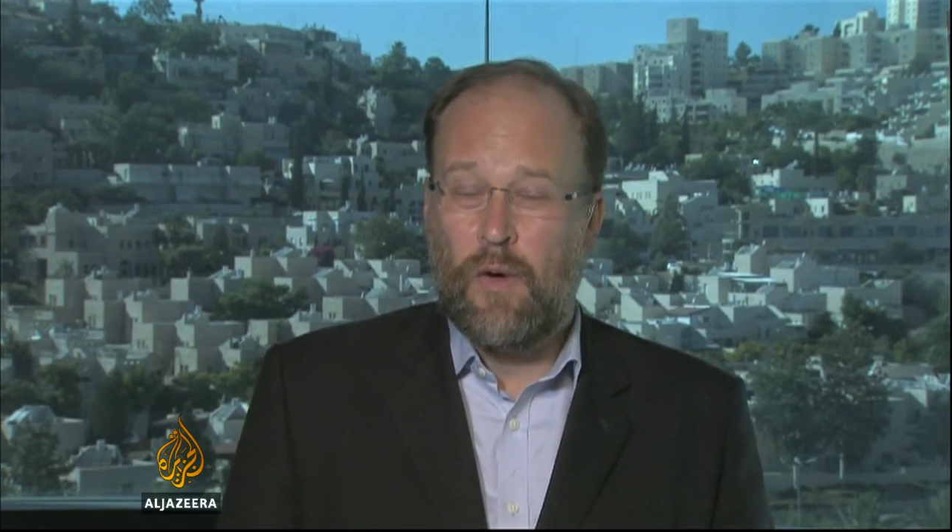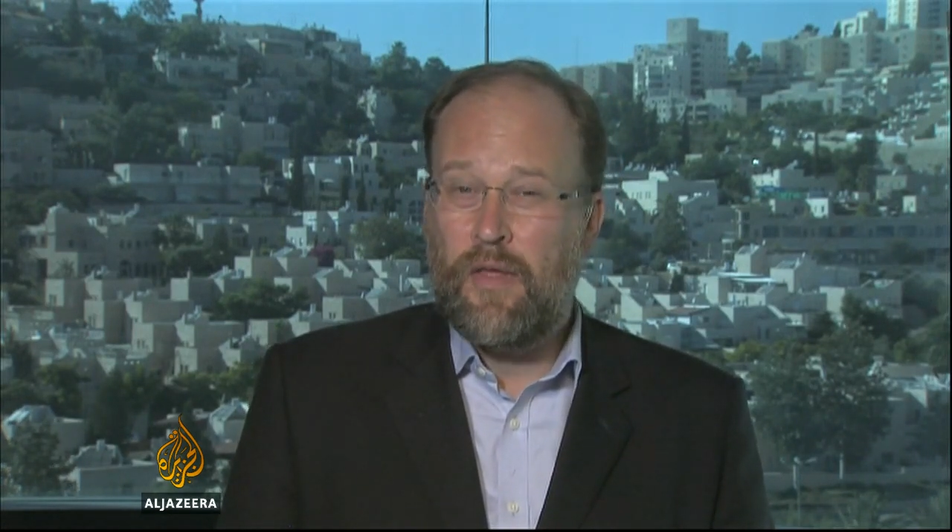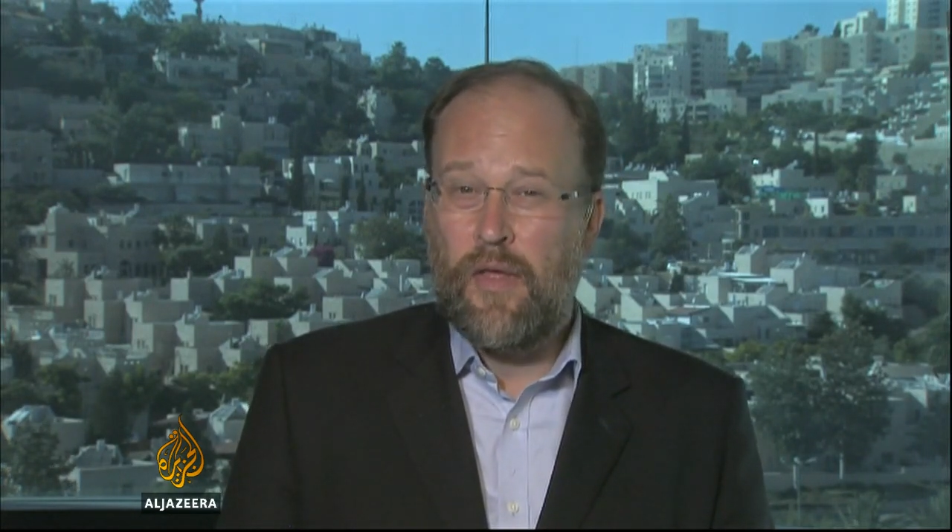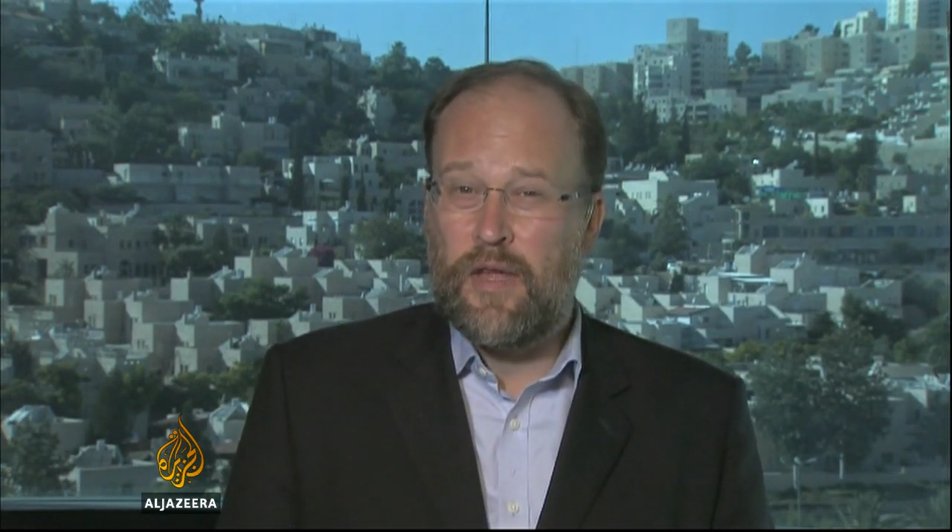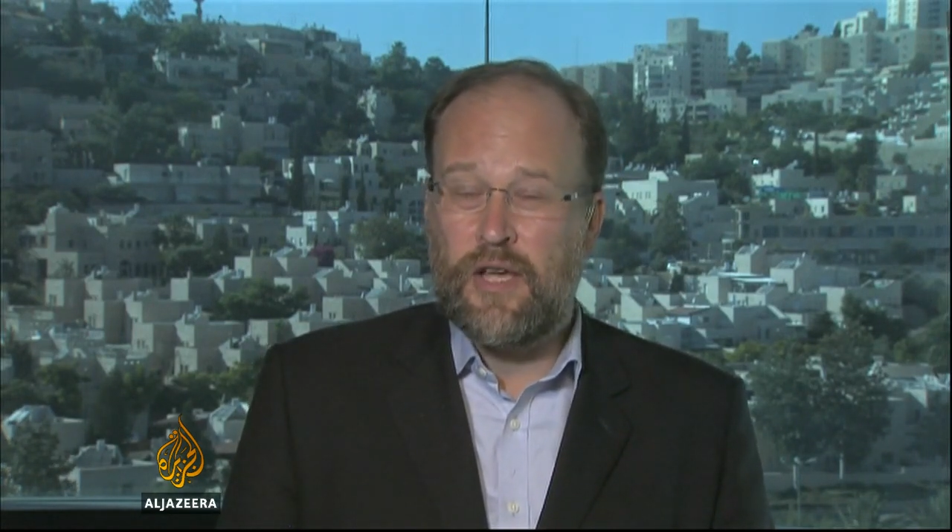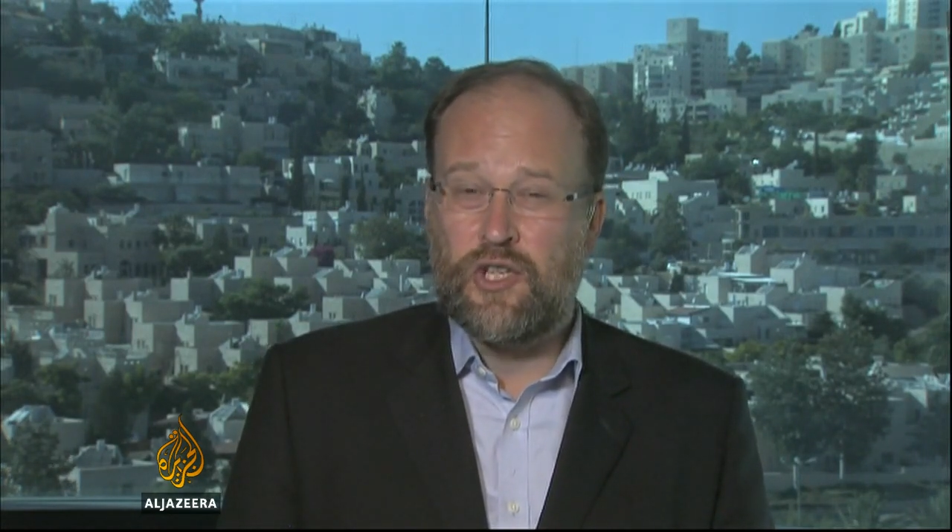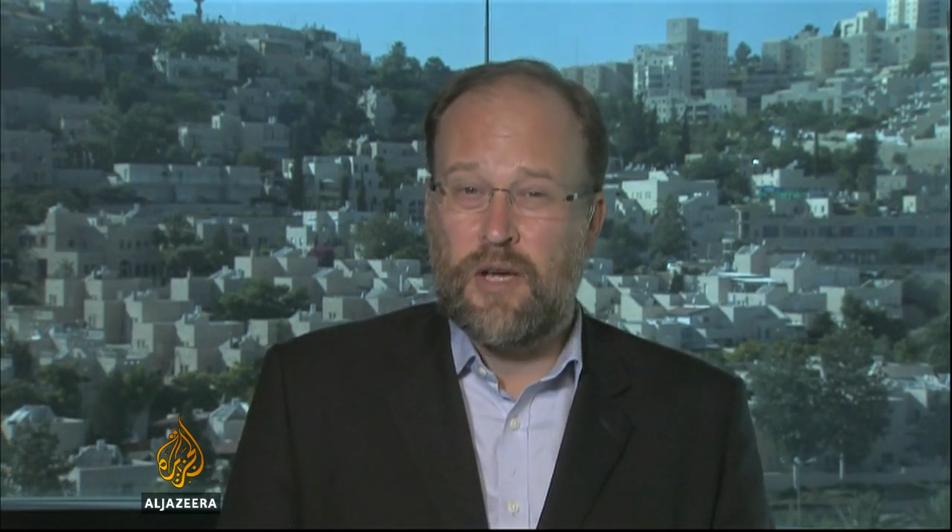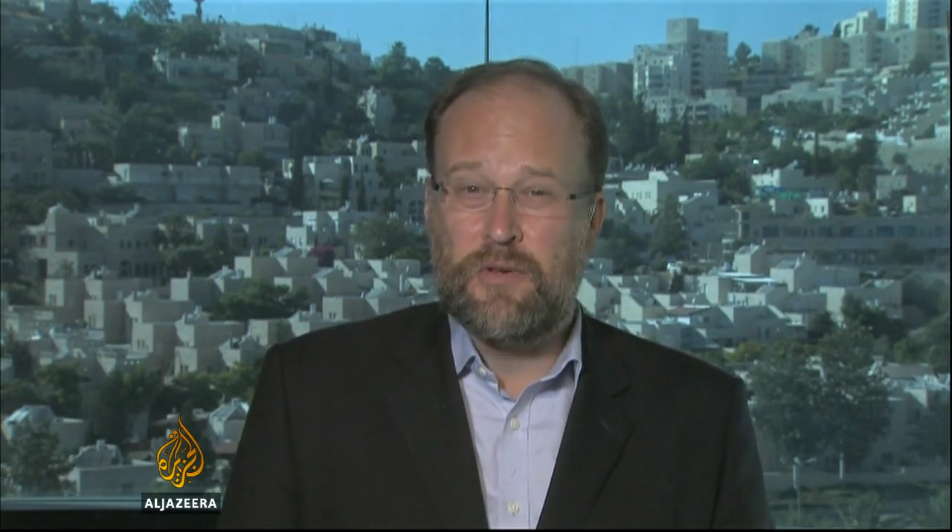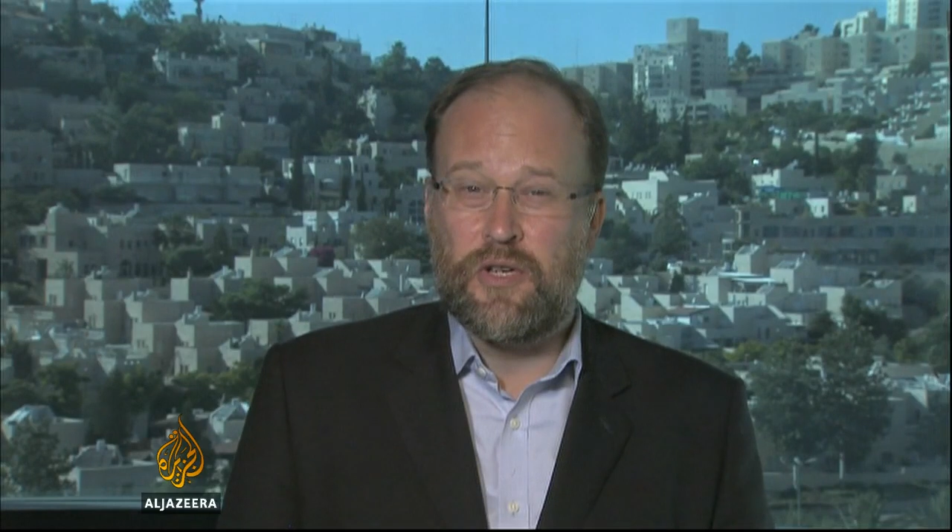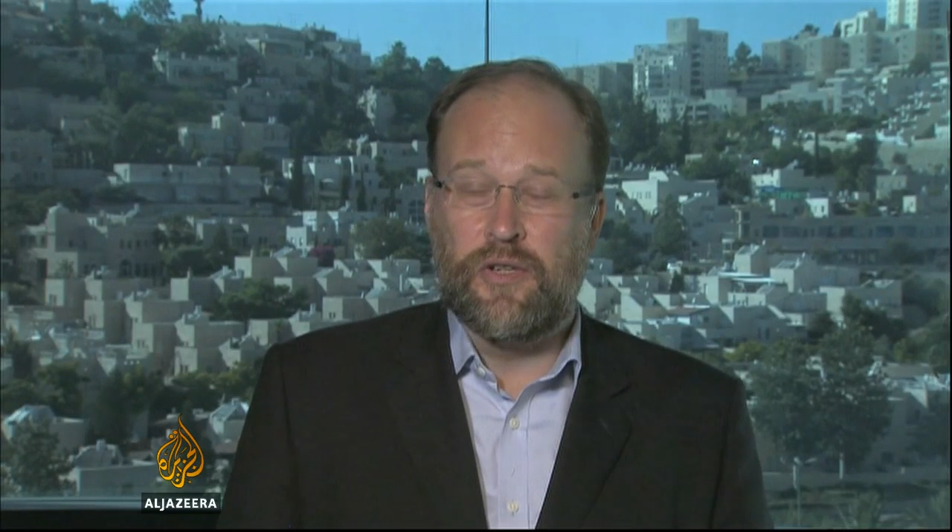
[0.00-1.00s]
Whether the
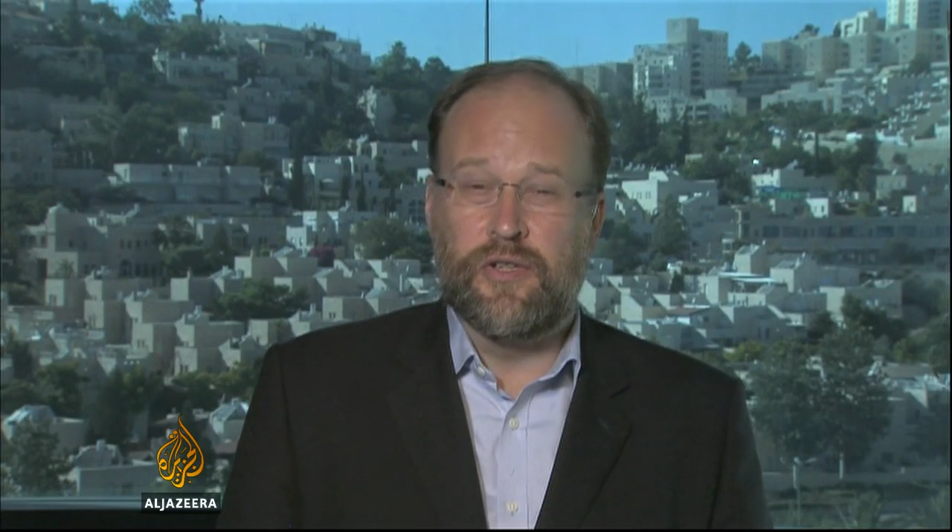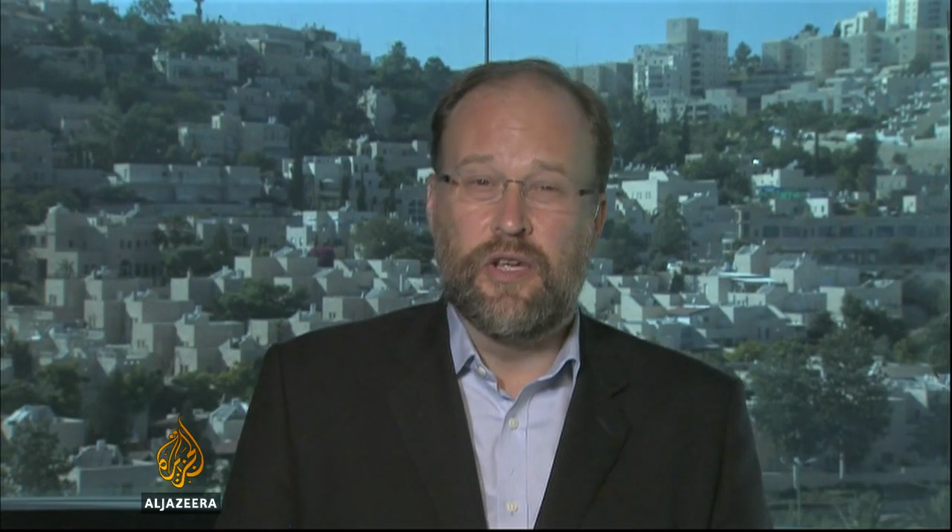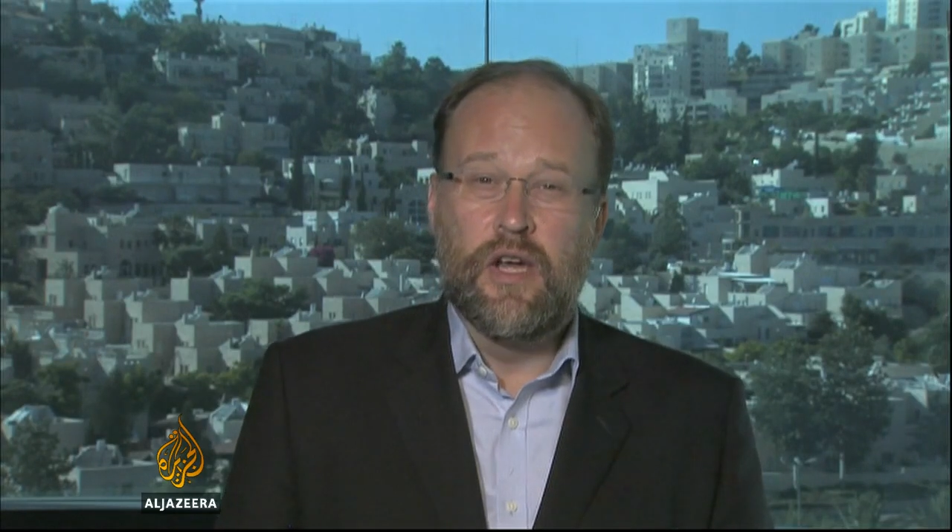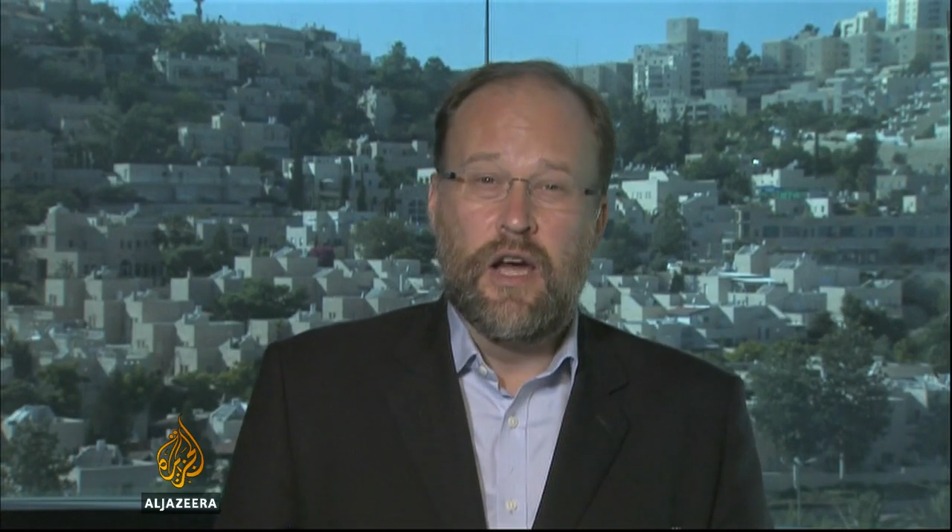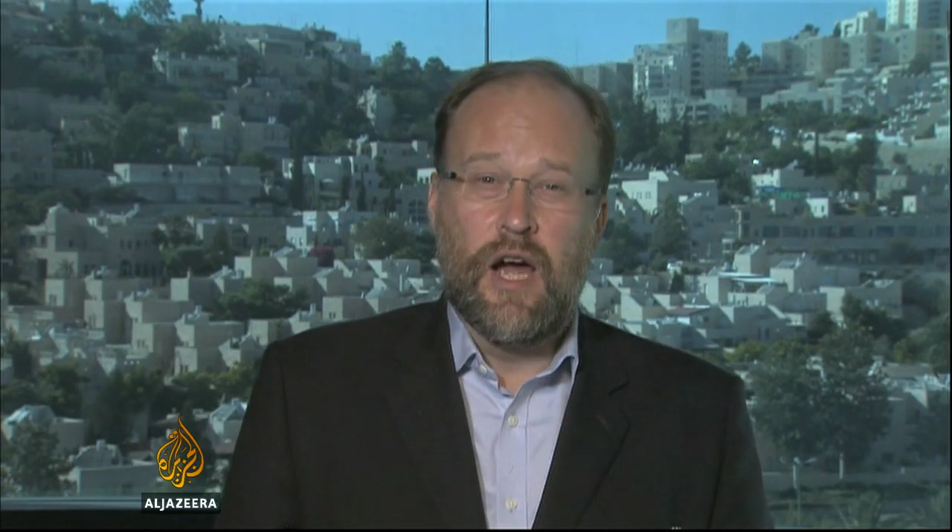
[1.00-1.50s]
Egyptians